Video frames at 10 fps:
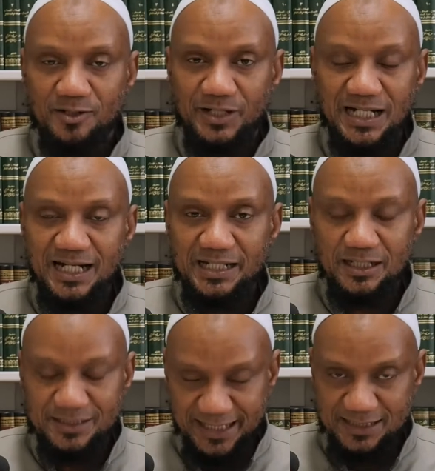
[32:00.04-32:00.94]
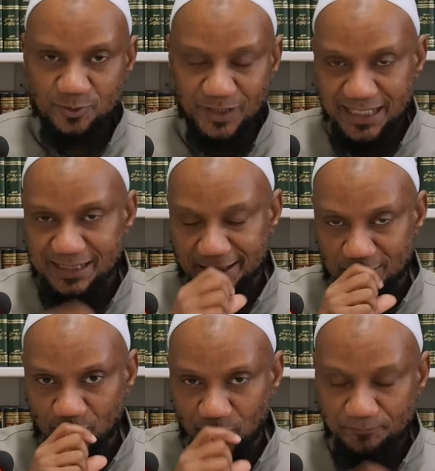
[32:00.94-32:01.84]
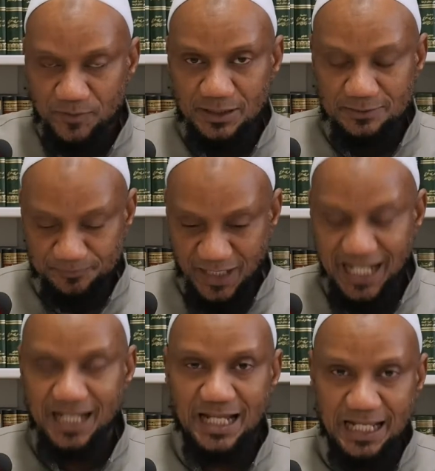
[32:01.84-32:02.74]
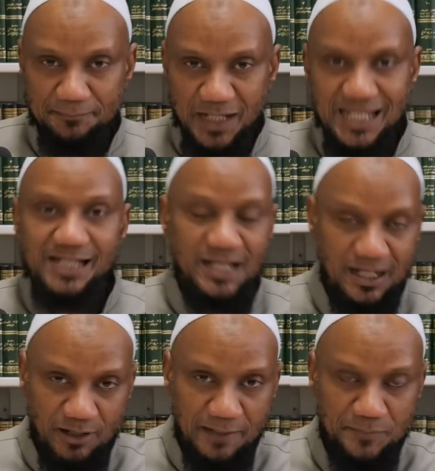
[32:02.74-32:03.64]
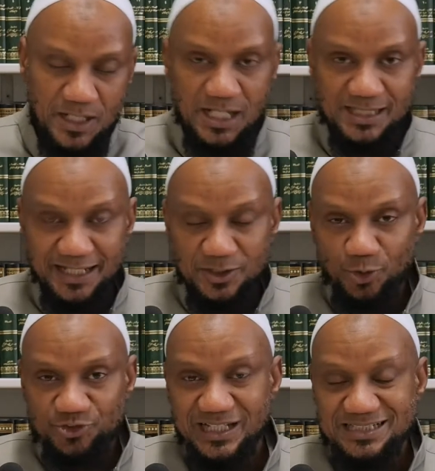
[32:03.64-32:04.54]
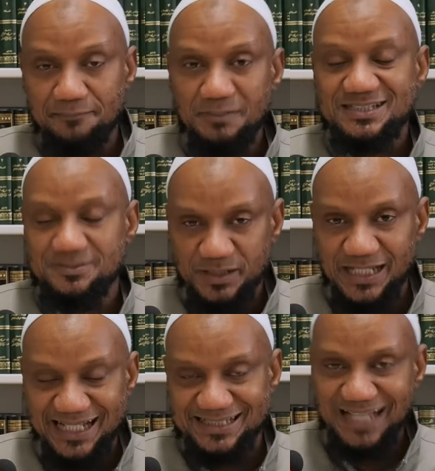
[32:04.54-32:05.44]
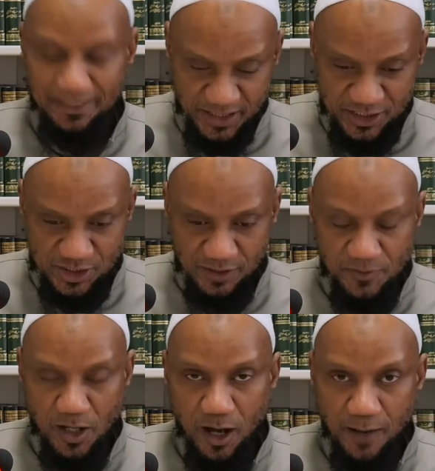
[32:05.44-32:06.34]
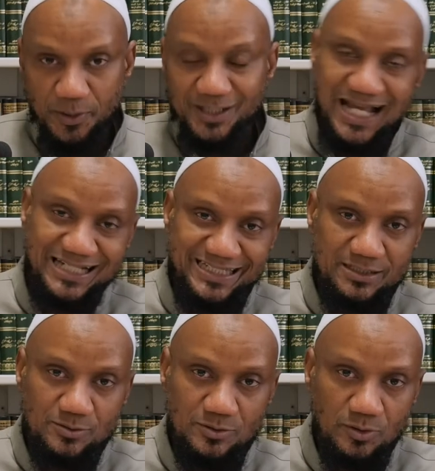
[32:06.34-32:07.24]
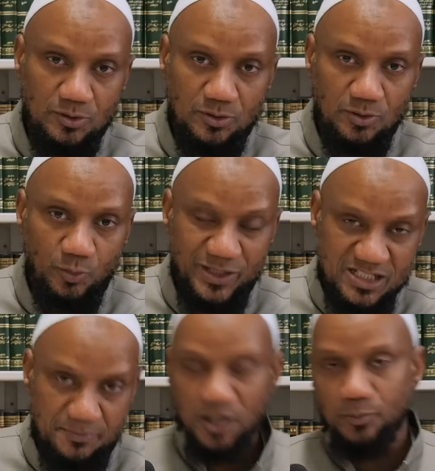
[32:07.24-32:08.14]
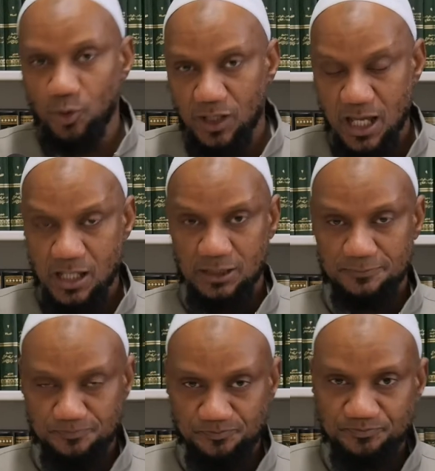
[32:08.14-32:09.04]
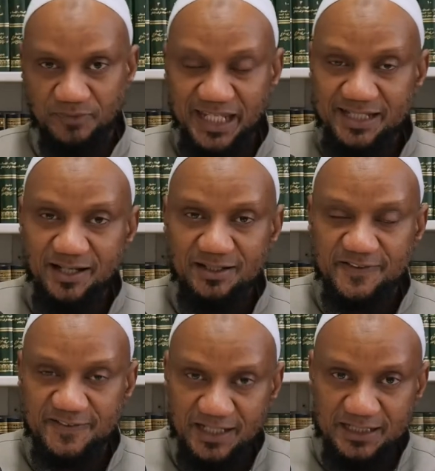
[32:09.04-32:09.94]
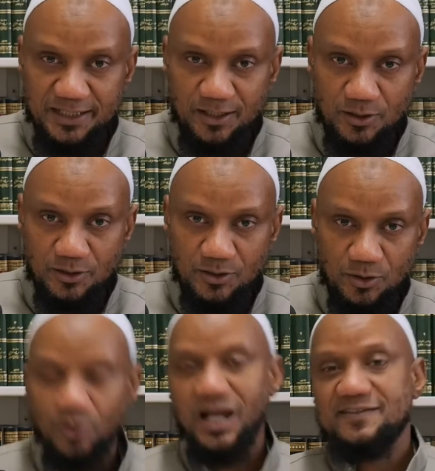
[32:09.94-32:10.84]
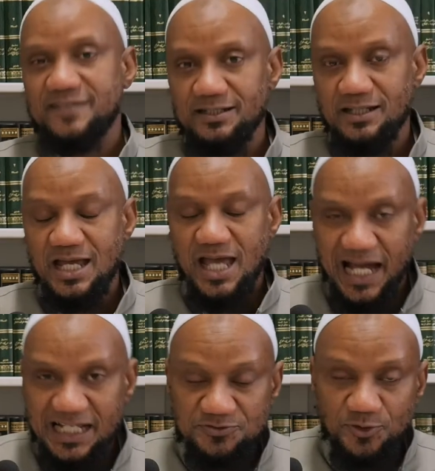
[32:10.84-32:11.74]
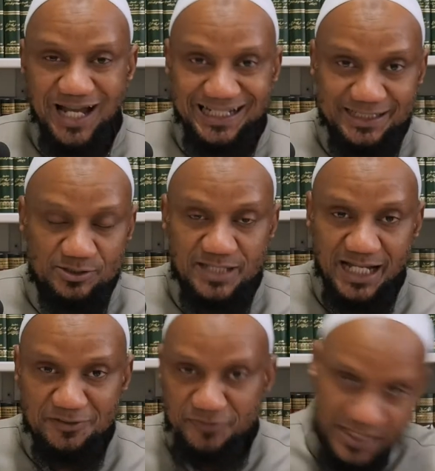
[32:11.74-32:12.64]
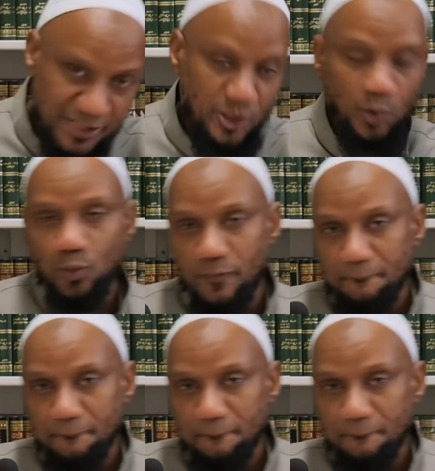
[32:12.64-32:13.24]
regarding things relating to ahkam, halal and haram, then those things must be established upon hadith which is maqbool, either sahih or hasan. As for hadith da'if, then no.